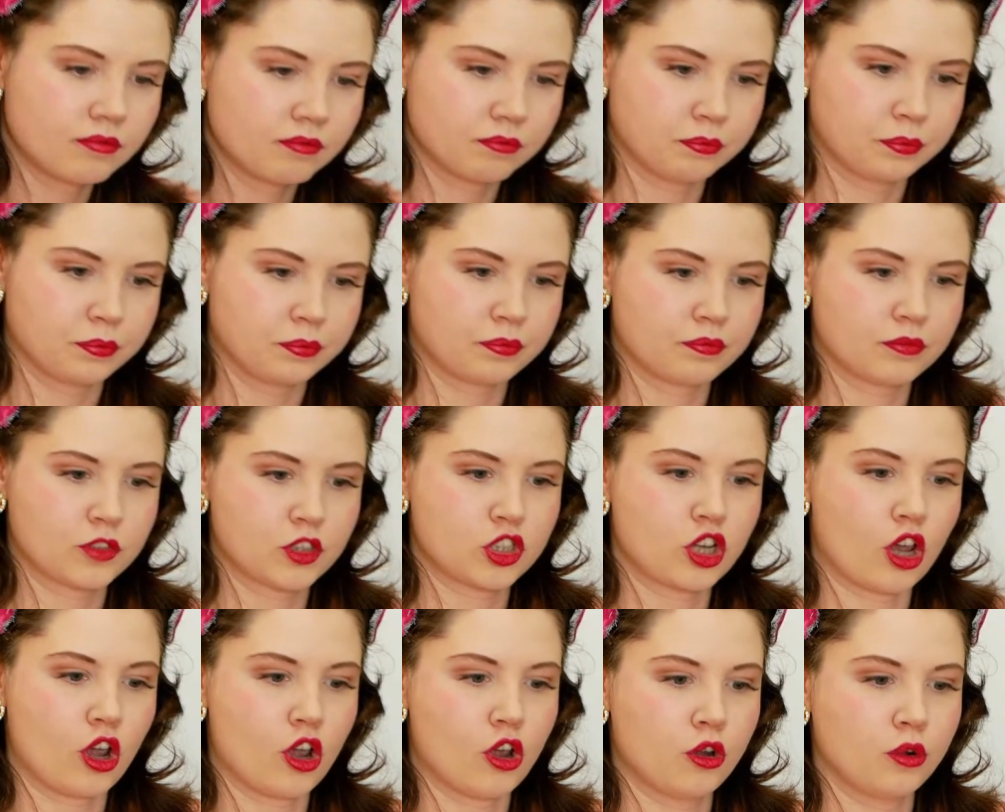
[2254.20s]
Um,
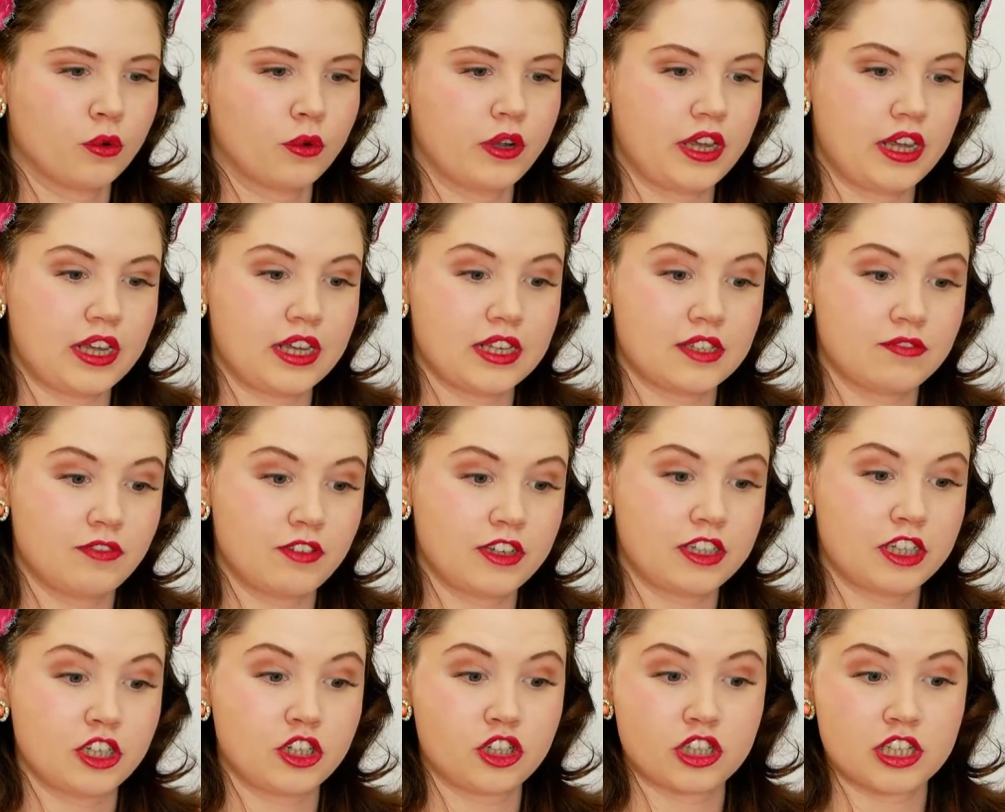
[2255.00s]
so, is
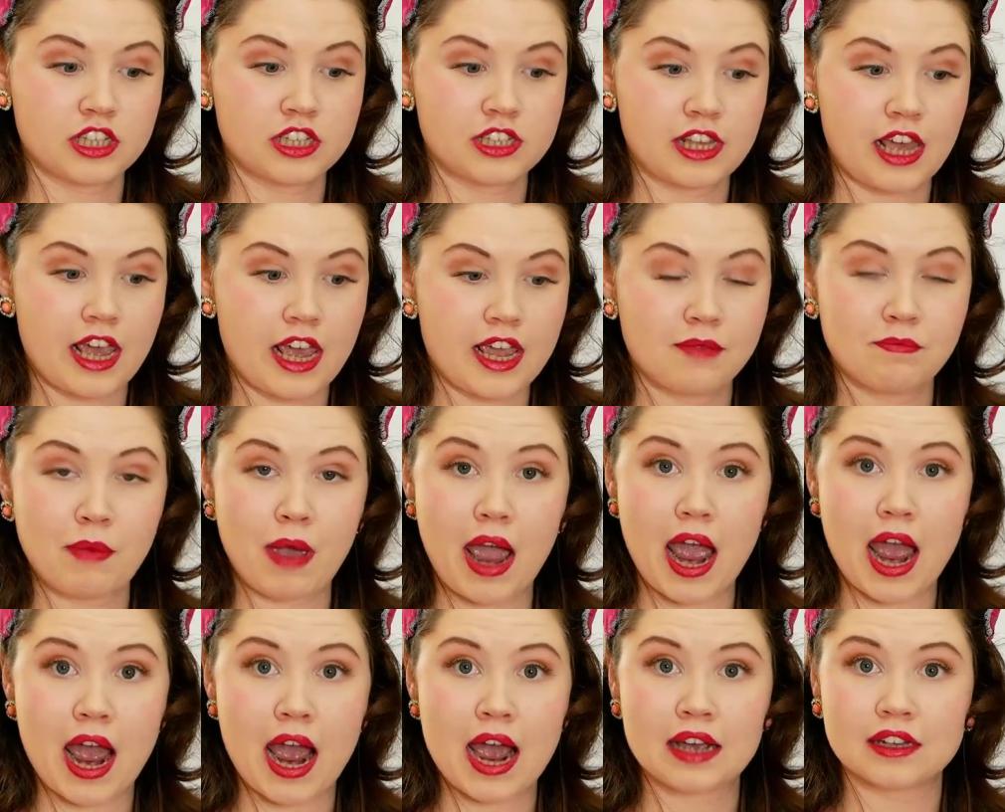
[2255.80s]
vintage the same
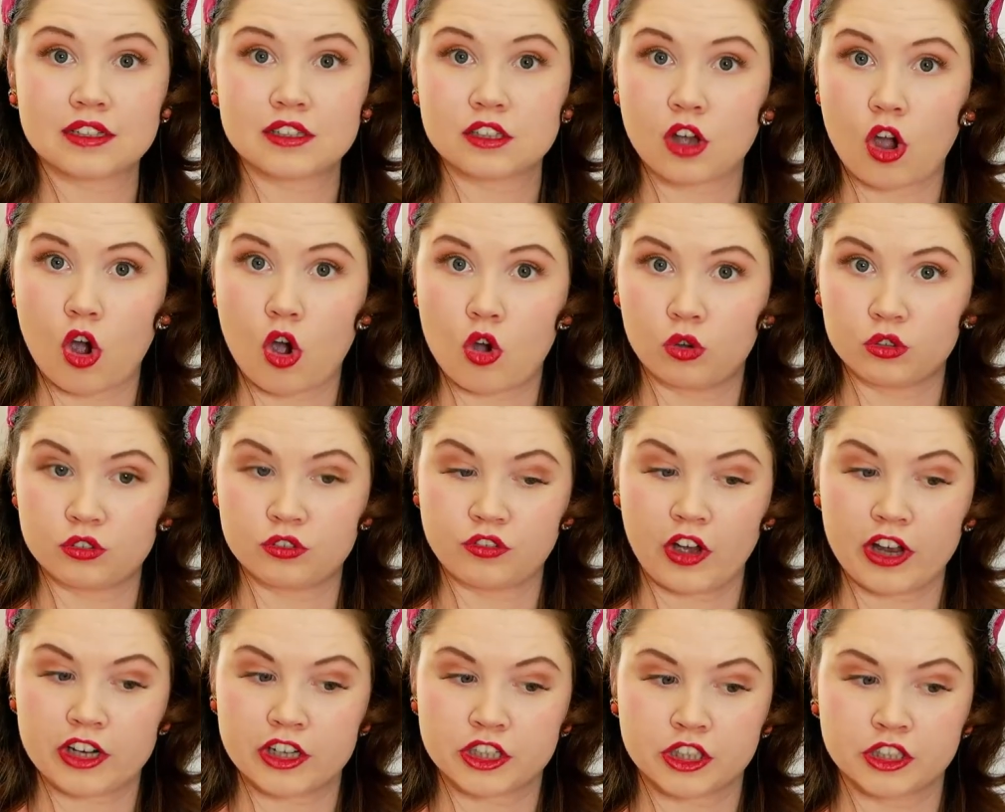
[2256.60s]
as old
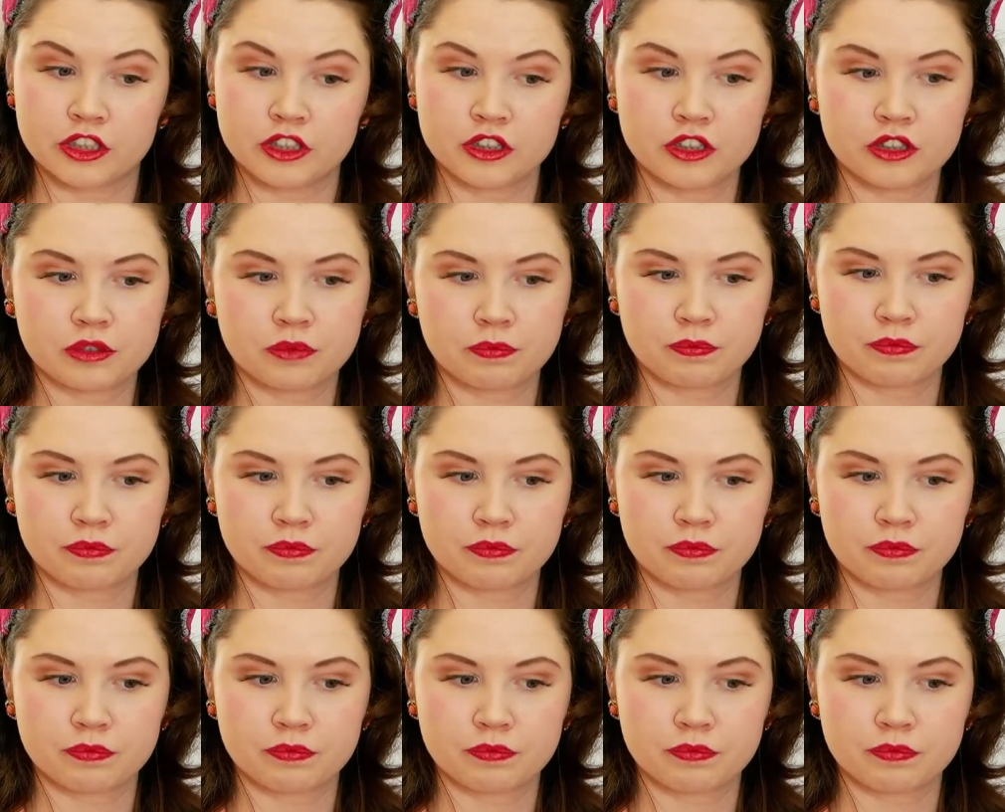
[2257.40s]
fashioned?